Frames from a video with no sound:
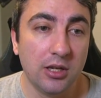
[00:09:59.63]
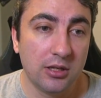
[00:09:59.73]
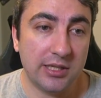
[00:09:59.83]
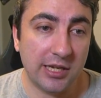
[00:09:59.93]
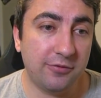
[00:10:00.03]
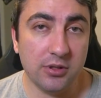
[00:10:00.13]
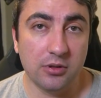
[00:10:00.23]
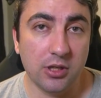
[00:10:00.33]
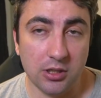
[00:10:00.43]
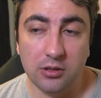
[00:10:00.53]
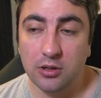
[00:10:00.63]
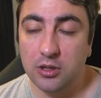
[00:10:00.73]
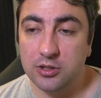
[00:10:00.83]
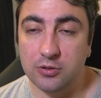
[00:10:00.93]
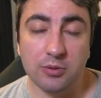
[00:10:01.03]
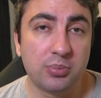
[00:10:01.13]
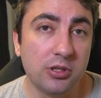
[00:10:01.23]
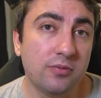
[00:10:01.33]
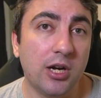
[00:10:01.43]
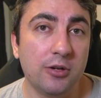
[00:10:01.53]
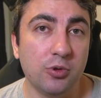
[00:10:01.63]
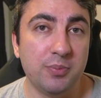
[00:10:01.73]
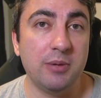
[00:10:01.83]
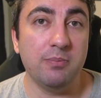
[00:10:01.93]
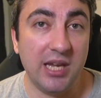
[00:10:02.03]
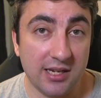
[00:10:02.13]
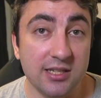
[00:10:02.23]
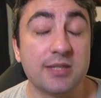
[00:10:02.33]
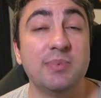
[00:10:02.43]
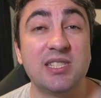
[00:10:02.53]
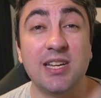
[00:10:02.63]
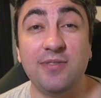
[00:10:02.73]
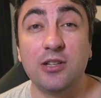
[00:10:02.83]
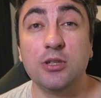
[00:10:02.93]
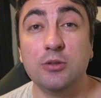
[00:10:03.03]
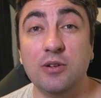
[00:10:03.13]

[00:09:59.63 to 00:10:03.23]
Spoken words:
definitely learn to improve on would be Maiden, specifically with